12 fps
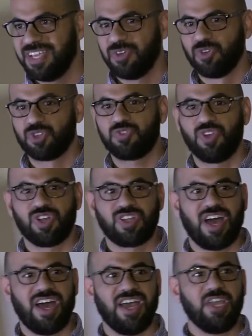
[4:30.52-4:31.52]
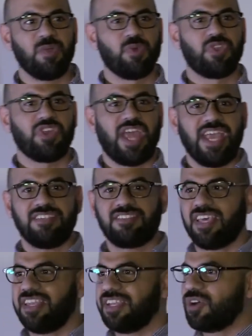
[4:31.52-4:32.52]
It was for a guy with an
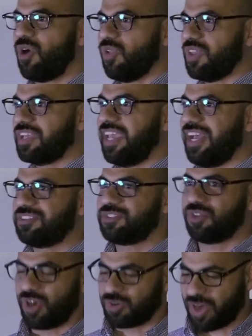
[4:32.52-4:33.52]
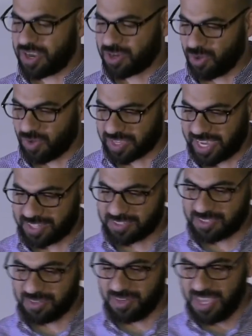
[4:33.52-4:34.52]
ascending colon cancer, a right colon
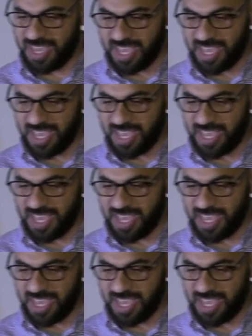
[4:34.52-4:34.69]
cancer,